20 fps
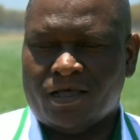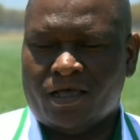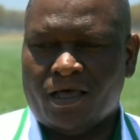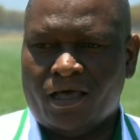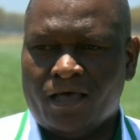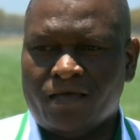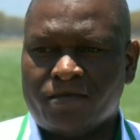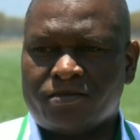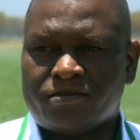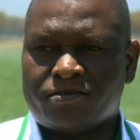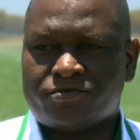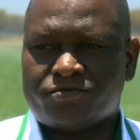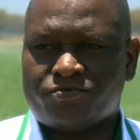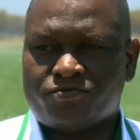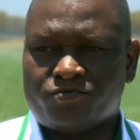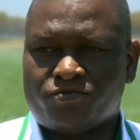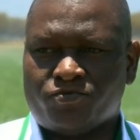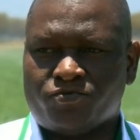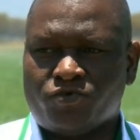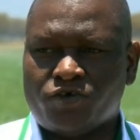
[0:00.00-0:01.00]
And
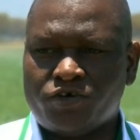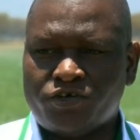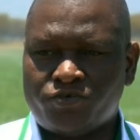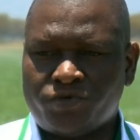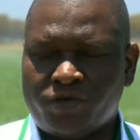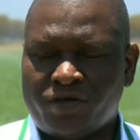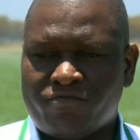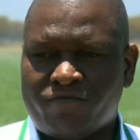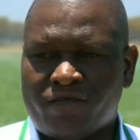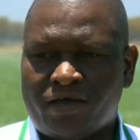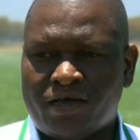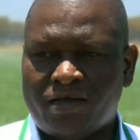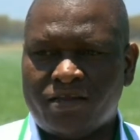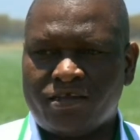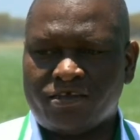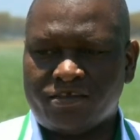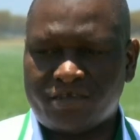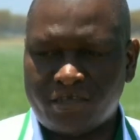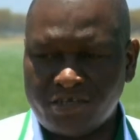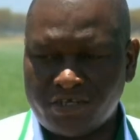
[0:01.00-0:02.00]
what we have done
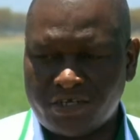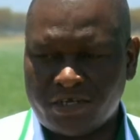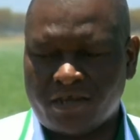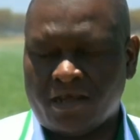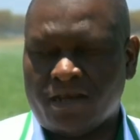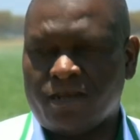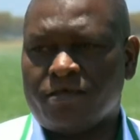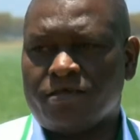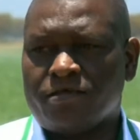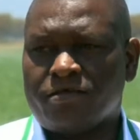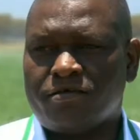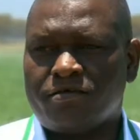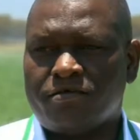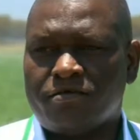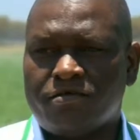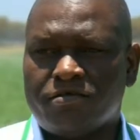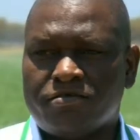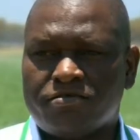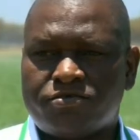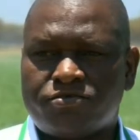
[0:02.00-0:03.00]
intentionally
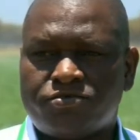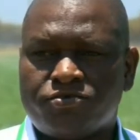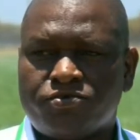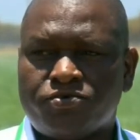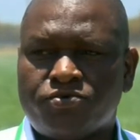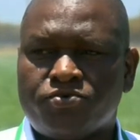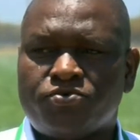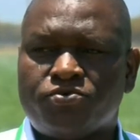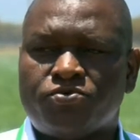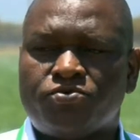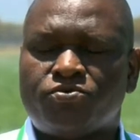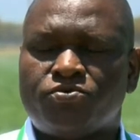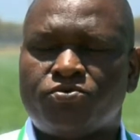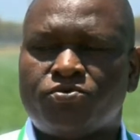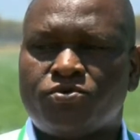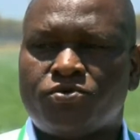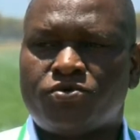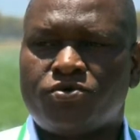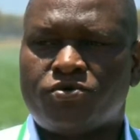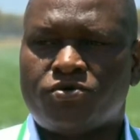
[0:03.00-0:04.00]
is to
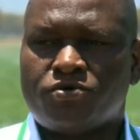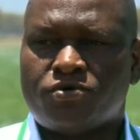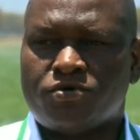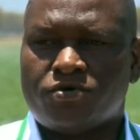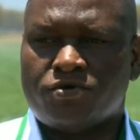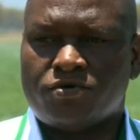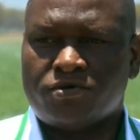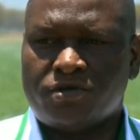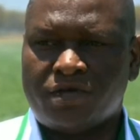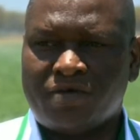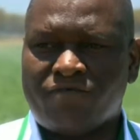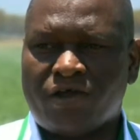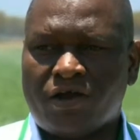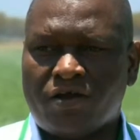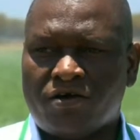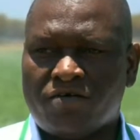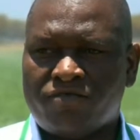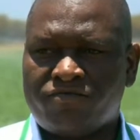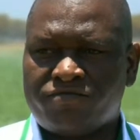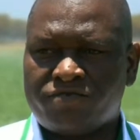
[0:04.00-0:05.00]

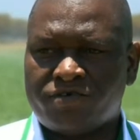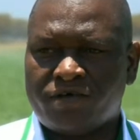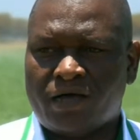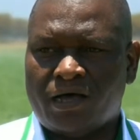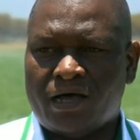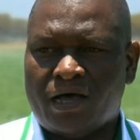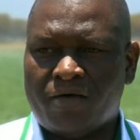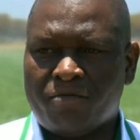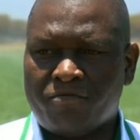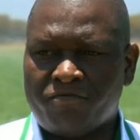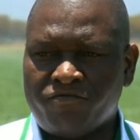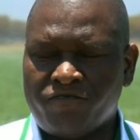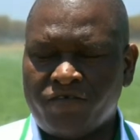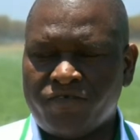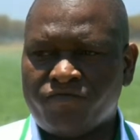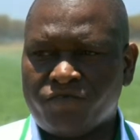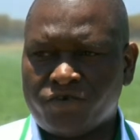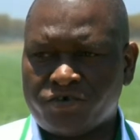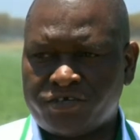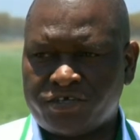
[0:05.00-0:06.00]
develop a
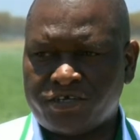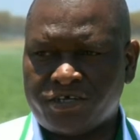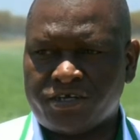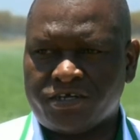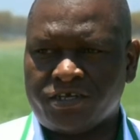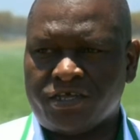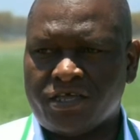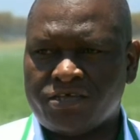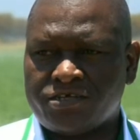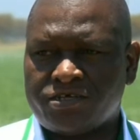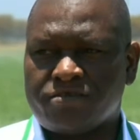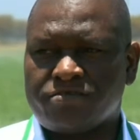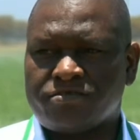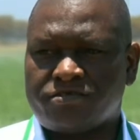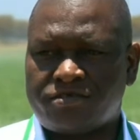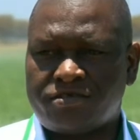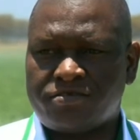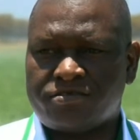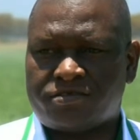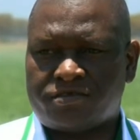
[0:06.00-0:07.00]
pivot irrigation
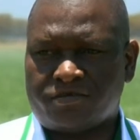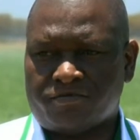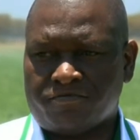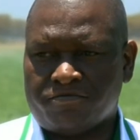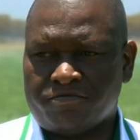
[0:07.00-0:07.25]
system